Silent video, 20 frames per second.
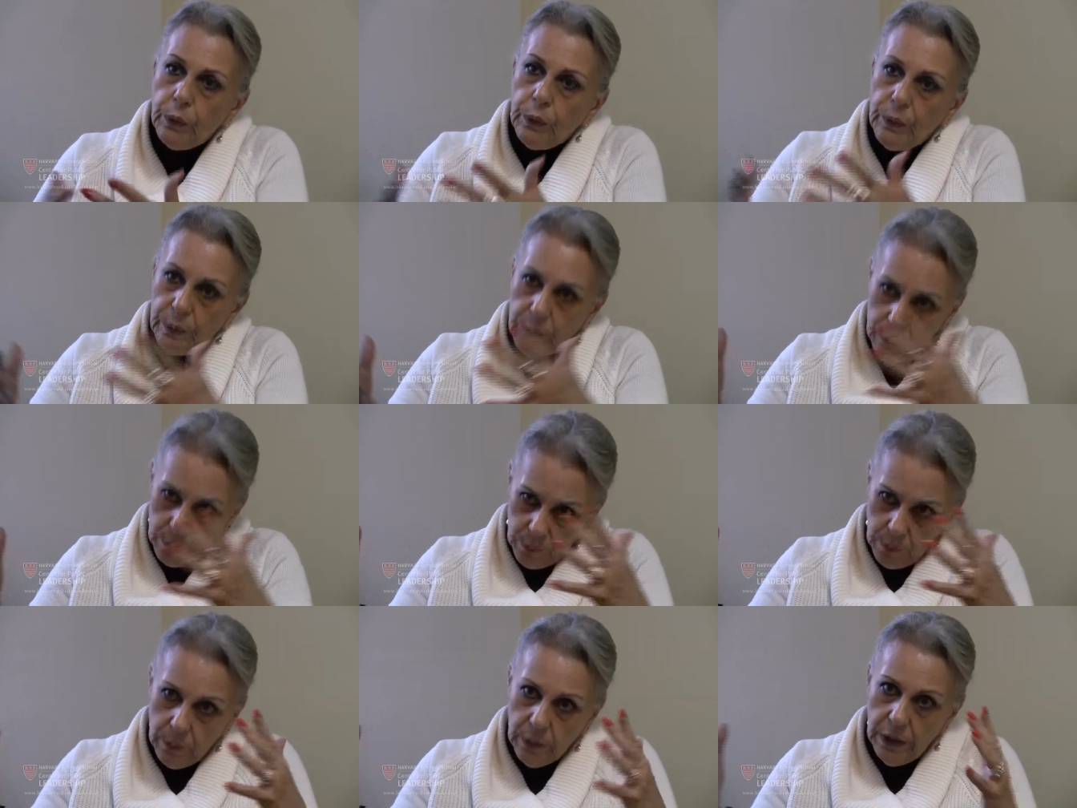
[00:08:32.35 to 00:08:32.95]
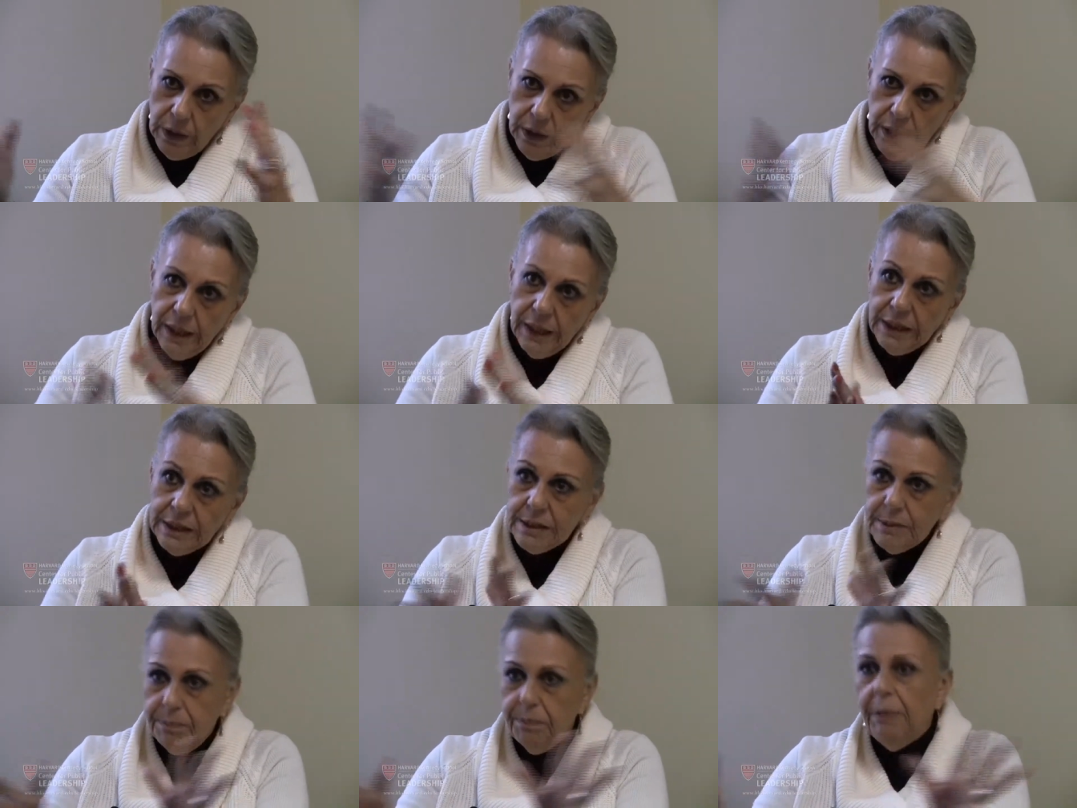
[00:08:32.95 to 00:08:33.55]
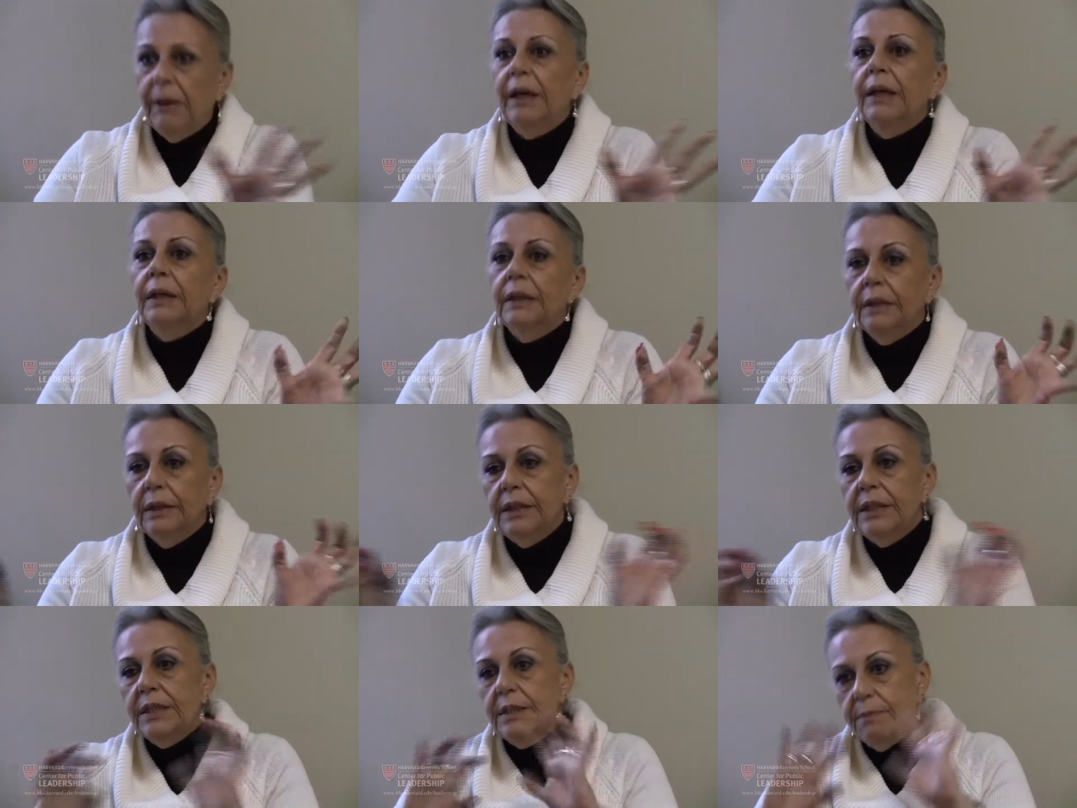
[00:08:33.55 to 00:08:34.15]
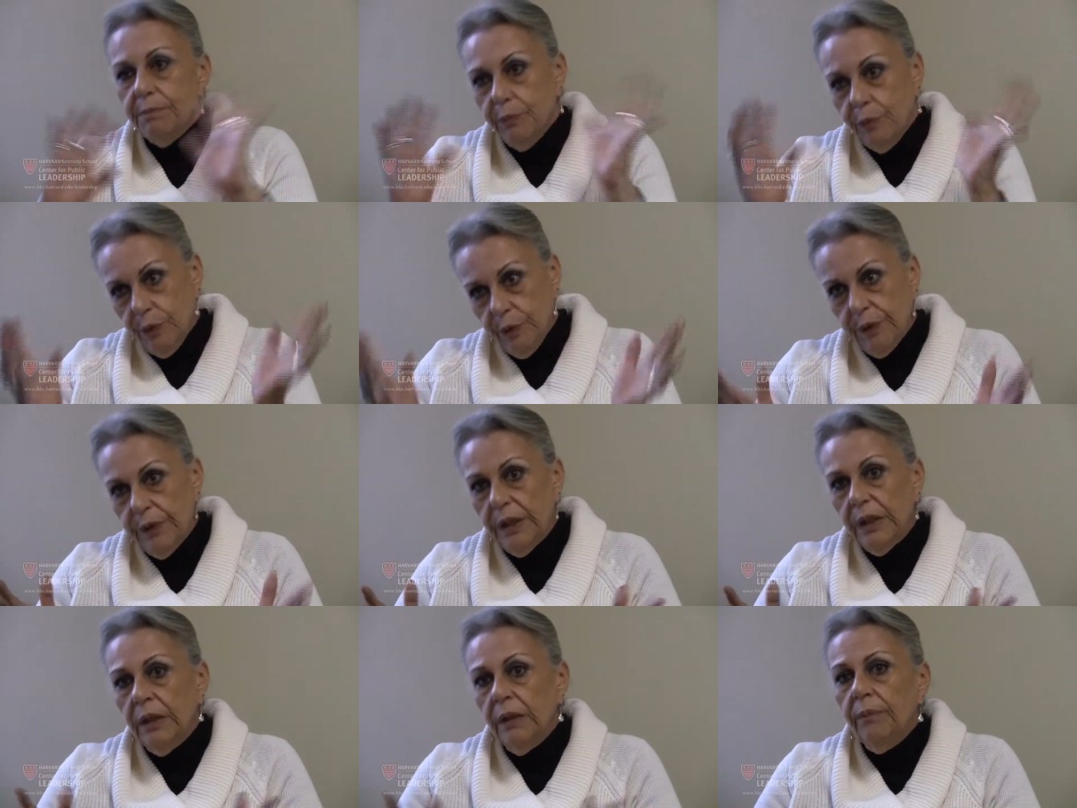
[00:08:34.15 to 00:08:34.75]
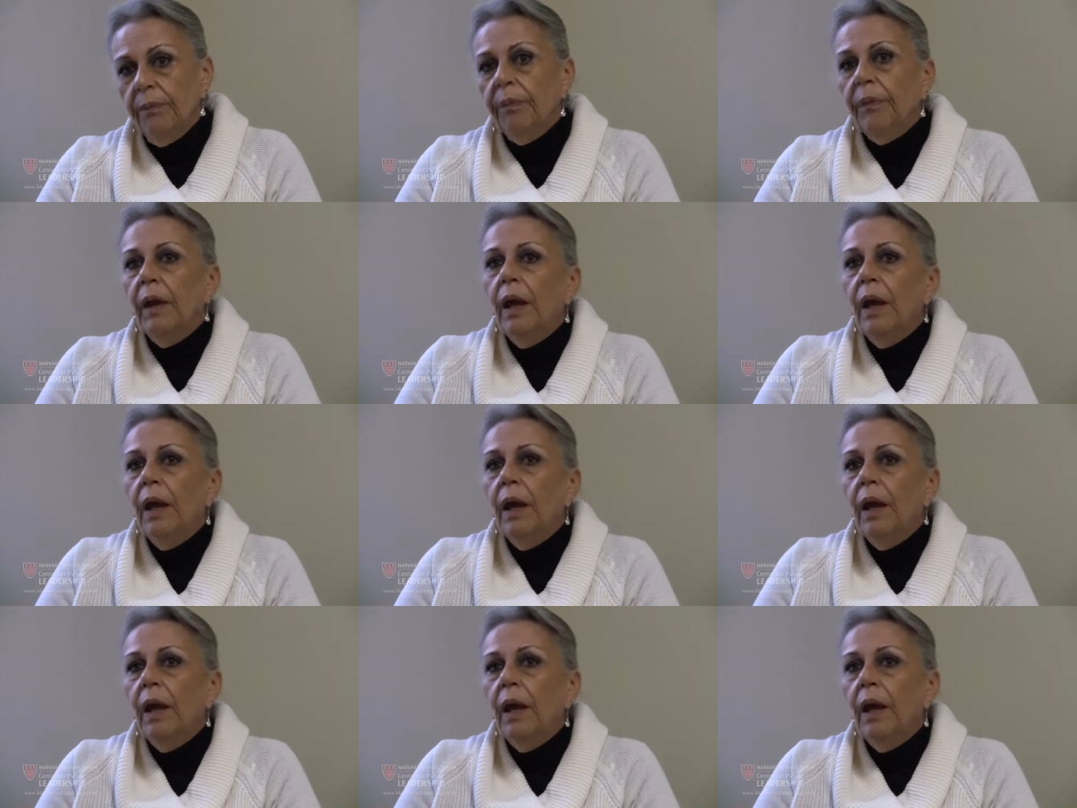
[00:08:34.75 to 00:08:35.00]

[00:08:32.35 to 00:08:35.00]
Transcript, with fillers: to expand this model.